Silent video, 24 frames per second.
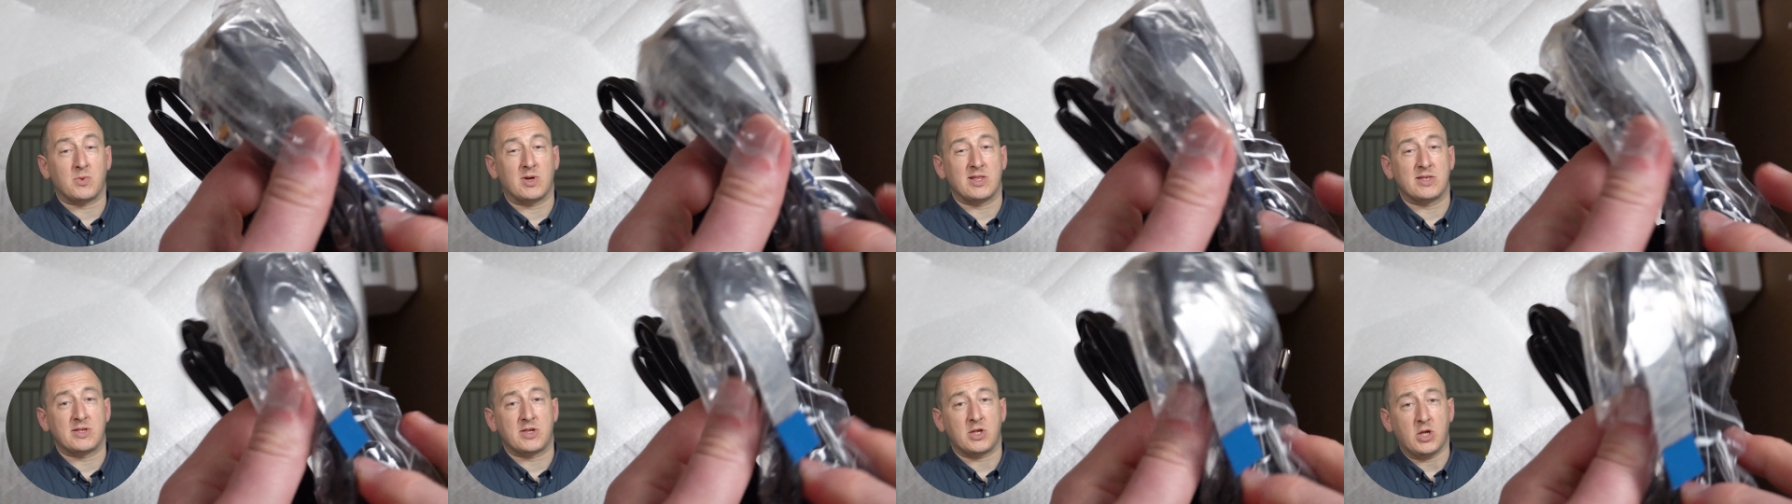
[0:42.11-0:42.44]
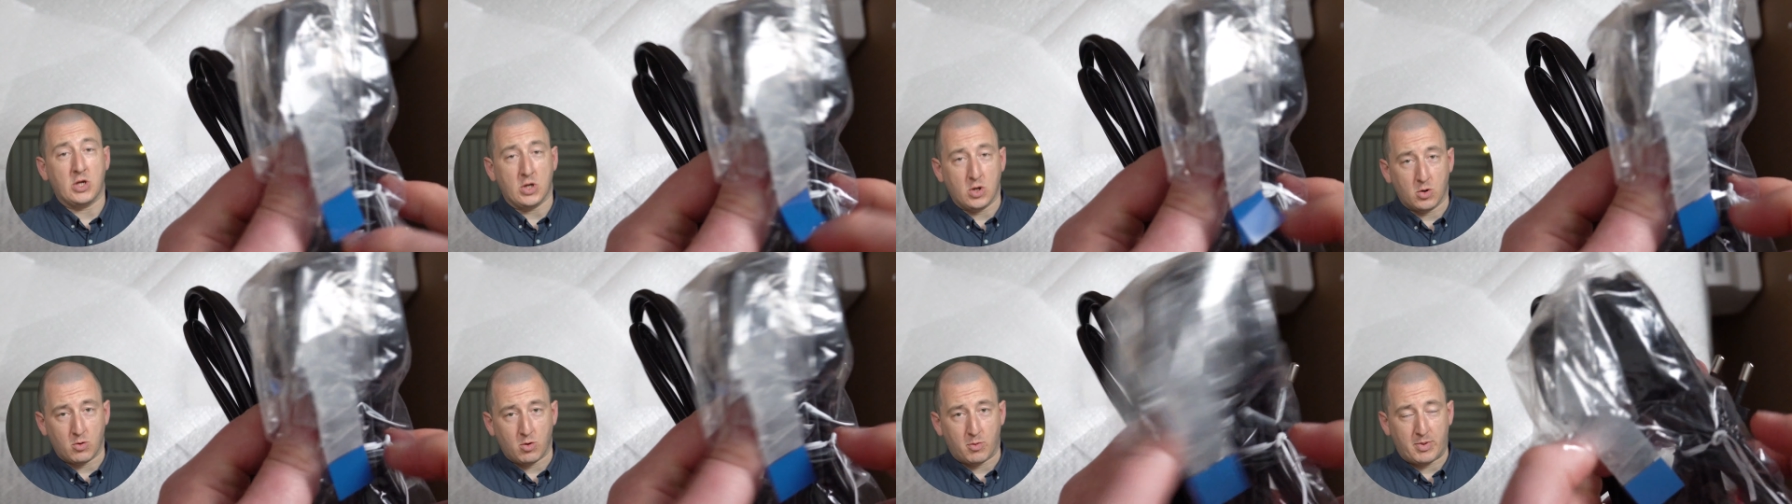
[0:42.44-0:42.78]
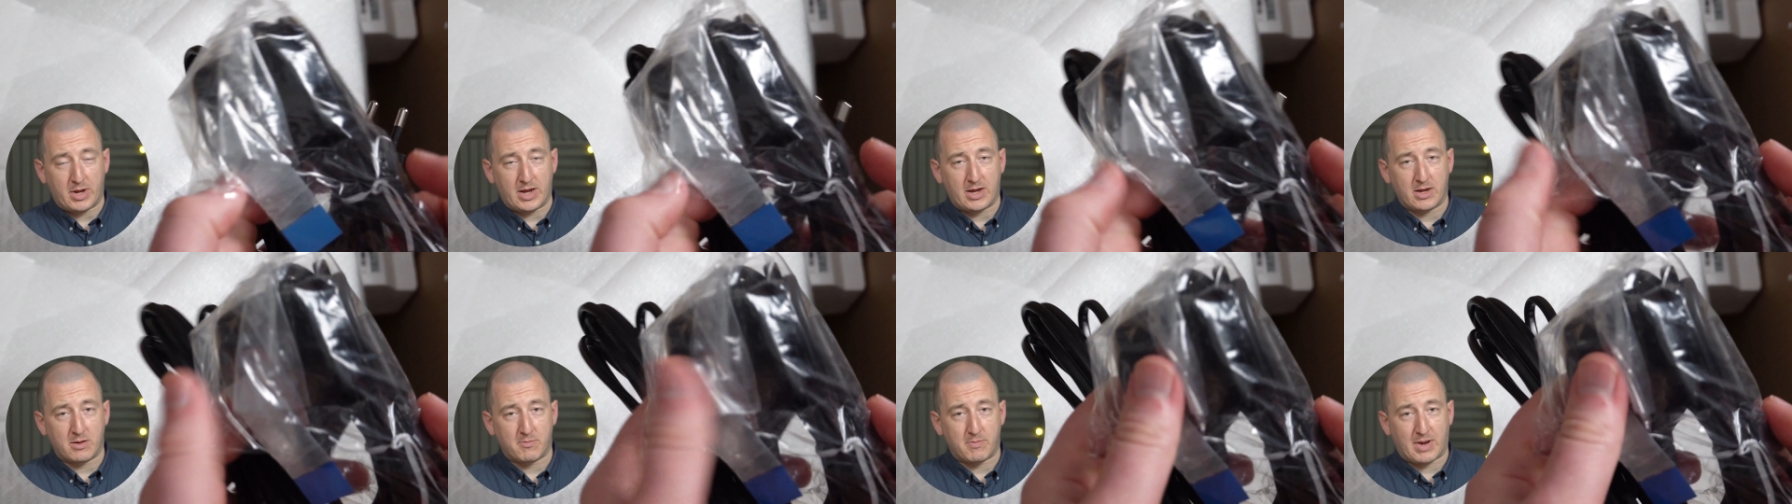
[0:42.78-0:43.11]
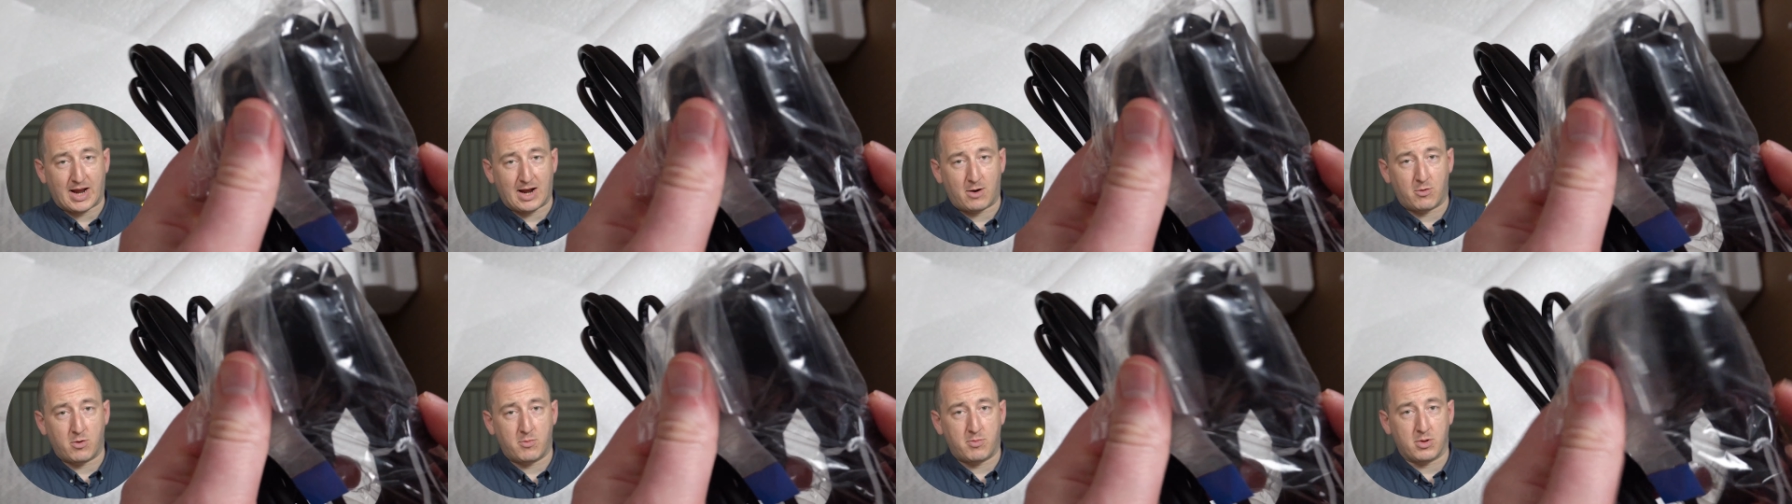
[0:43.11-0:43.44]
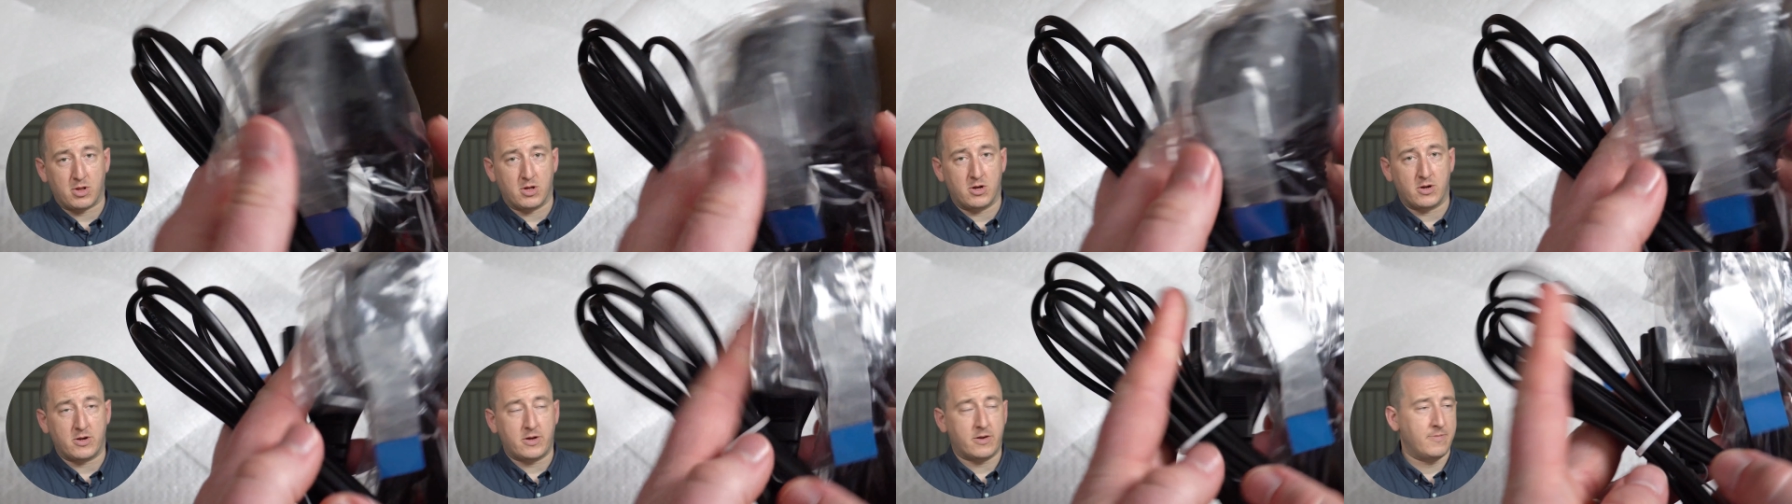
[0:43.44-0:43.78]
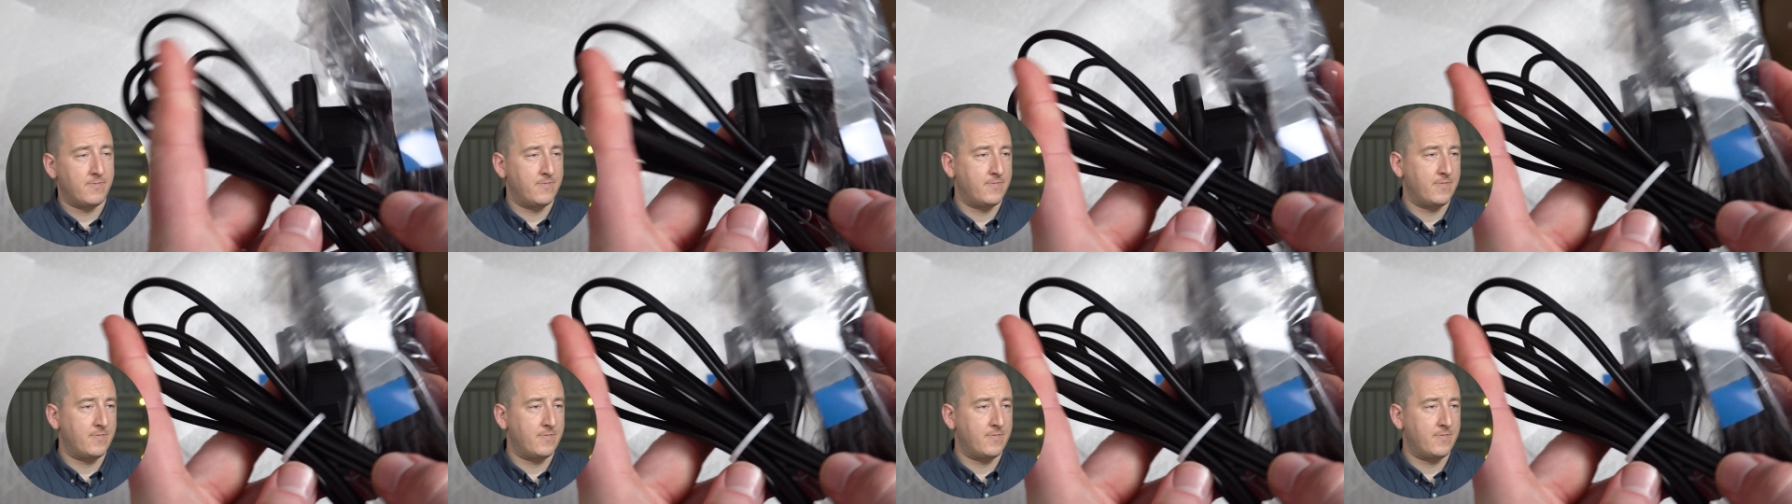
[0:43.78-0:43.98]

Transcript: well as a European power plug.